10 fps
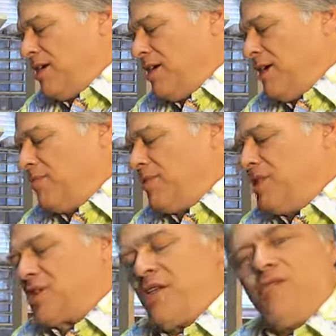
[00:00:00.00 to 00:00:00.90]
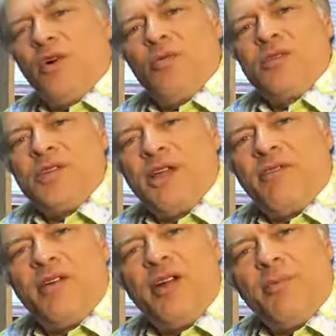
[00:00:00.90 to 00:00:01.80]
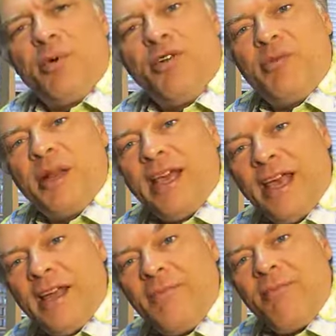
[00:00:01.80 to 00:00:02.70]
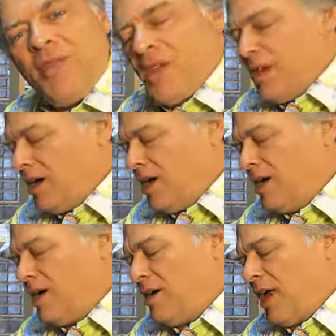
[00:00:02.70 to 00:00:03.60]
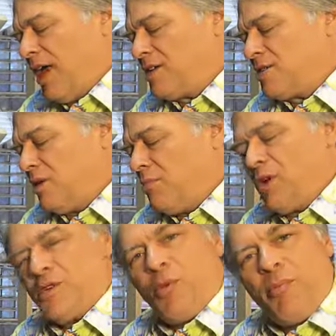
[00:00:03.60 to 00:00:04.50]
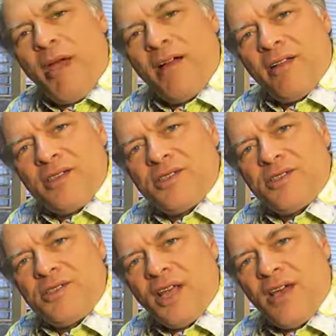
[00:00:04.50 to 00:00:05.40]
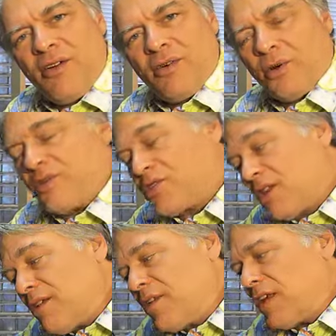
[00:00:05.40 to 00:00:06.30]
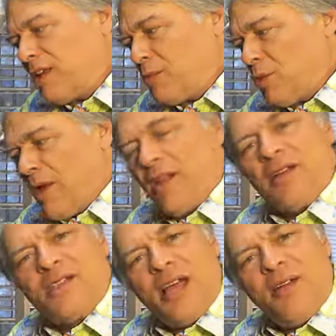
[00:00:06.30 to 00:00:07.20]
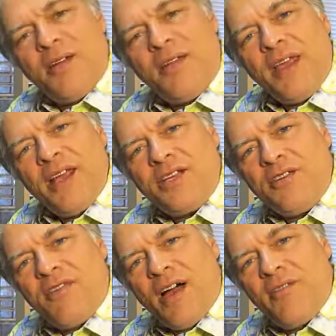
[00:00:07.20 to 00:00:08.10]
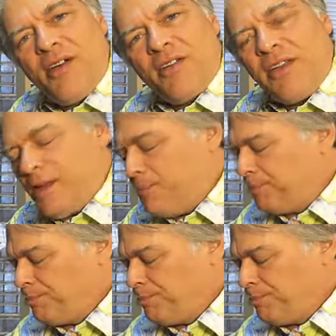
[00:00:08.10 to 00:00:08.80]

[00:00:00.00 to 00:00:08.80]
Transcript: Um, this headphone was a definite improvement again uh, has a much more balanced sound or significantly more balanced sound than the HE5LE.